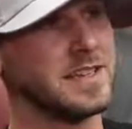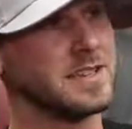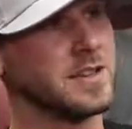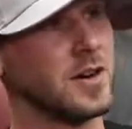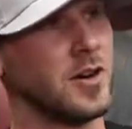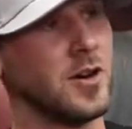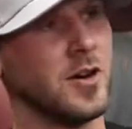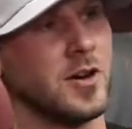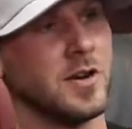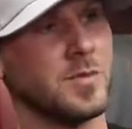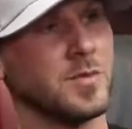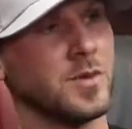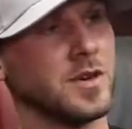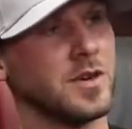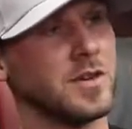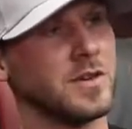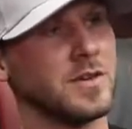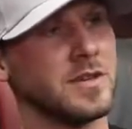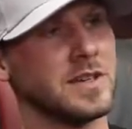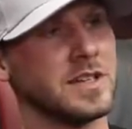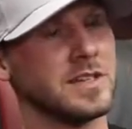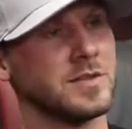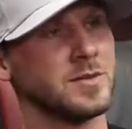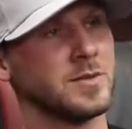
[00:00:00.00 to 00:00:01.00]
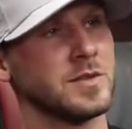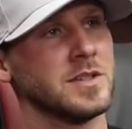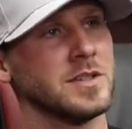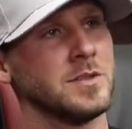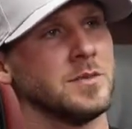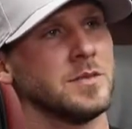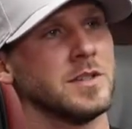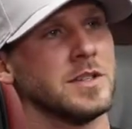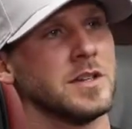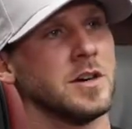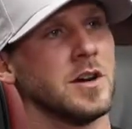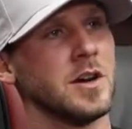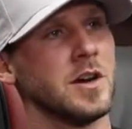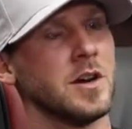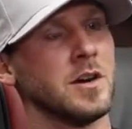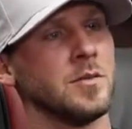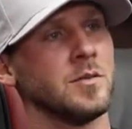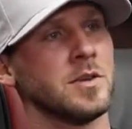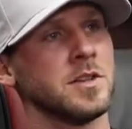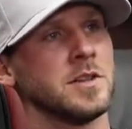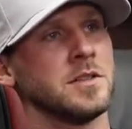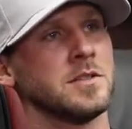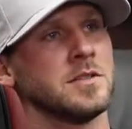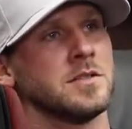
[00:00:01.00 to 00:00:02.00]
It's hard, bro. It's really, really
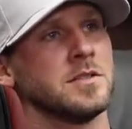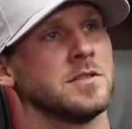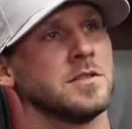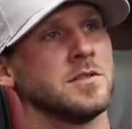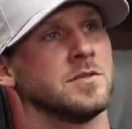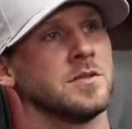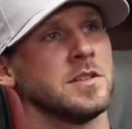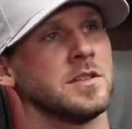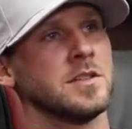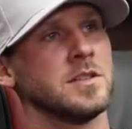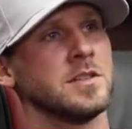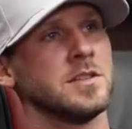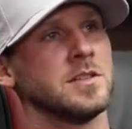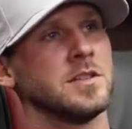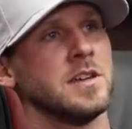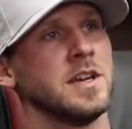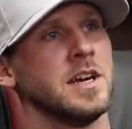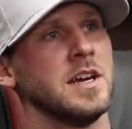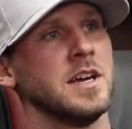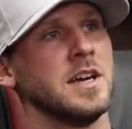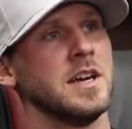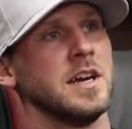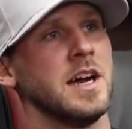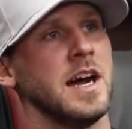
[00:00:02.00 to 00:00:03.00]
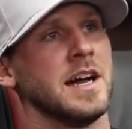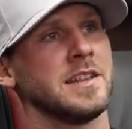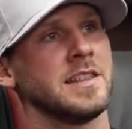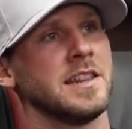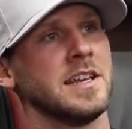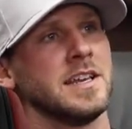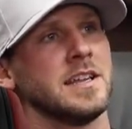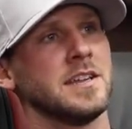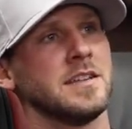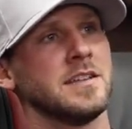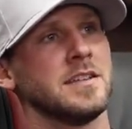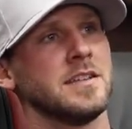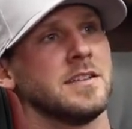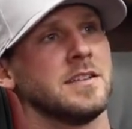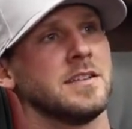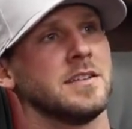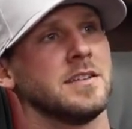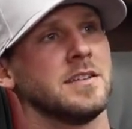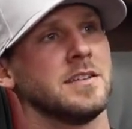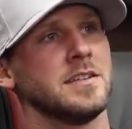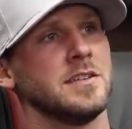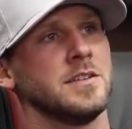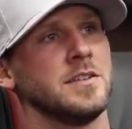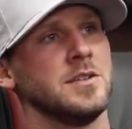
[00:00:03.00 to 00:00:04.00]
hard. When you're, I think
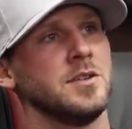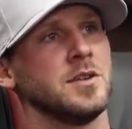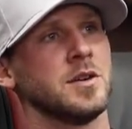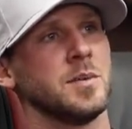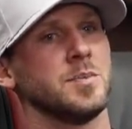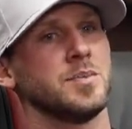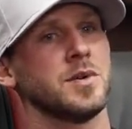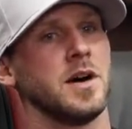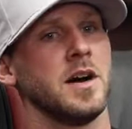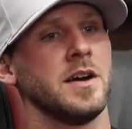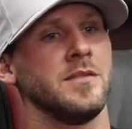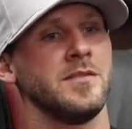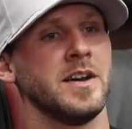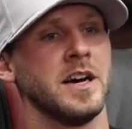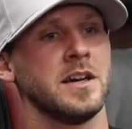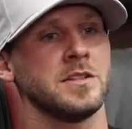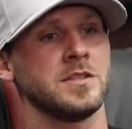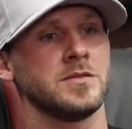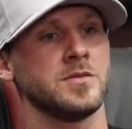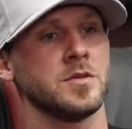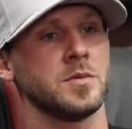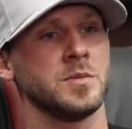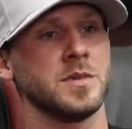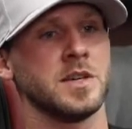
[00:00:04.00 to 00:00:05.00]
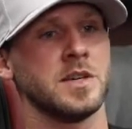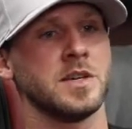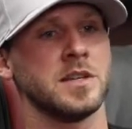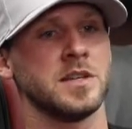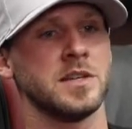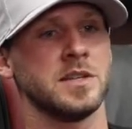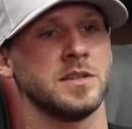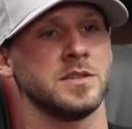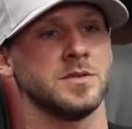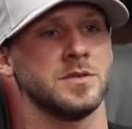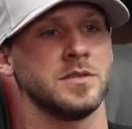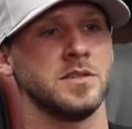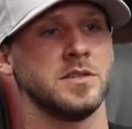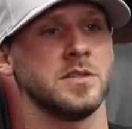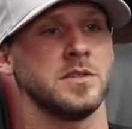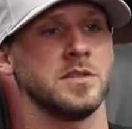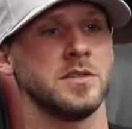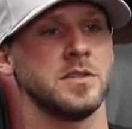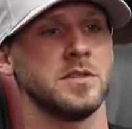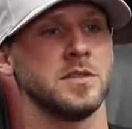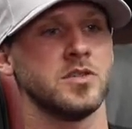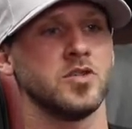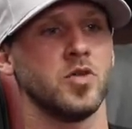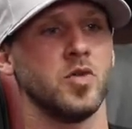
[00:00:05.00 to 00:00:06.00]
you can probably vouch for me on this. When
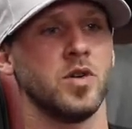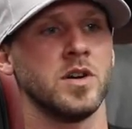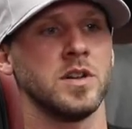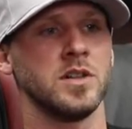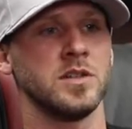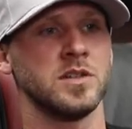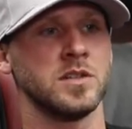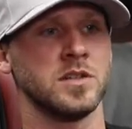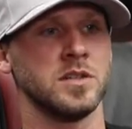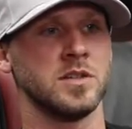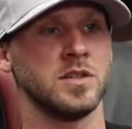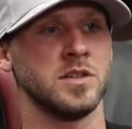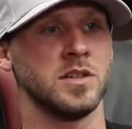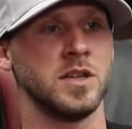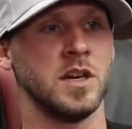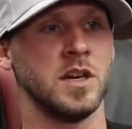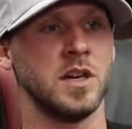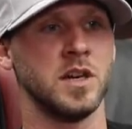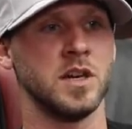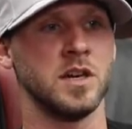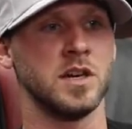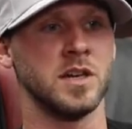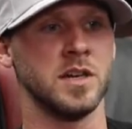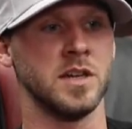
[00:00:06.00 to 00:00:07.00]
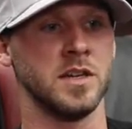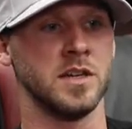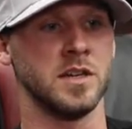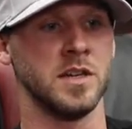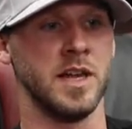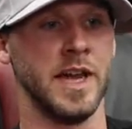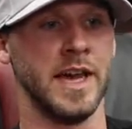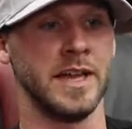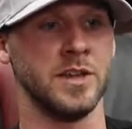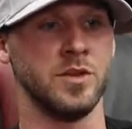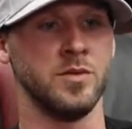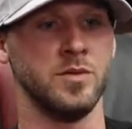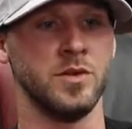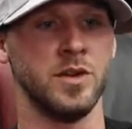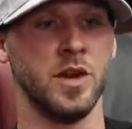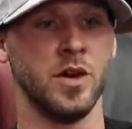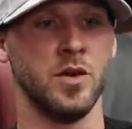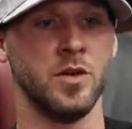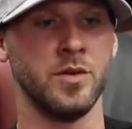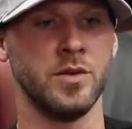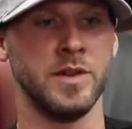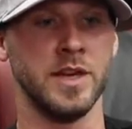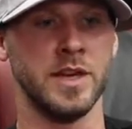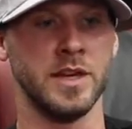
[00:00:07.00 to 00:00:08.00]
you're in your 20s and you're young and you
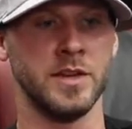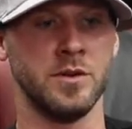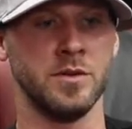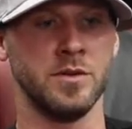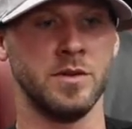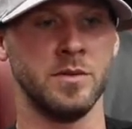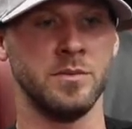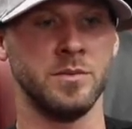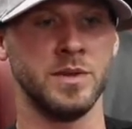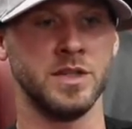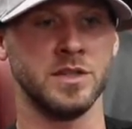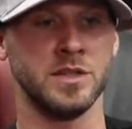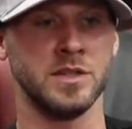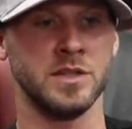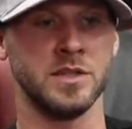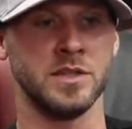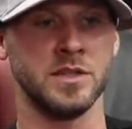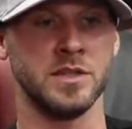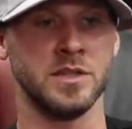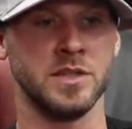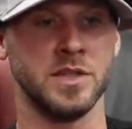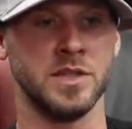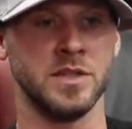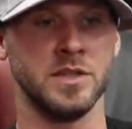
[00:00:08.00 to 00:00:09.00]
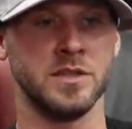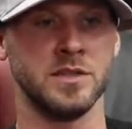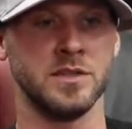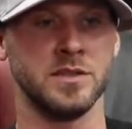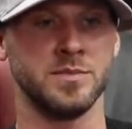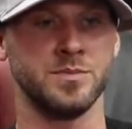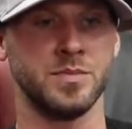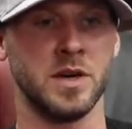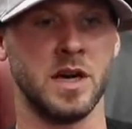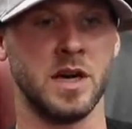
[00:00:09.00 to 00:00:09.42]
know that your ambition is